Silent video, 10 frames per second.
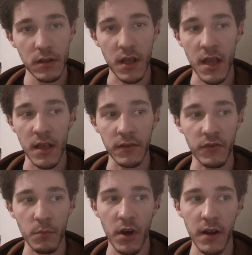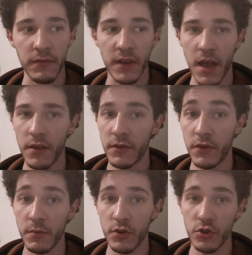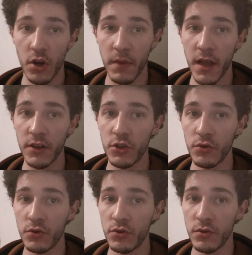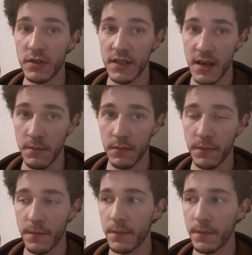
and from what I've gathered from your job ad, you do the same.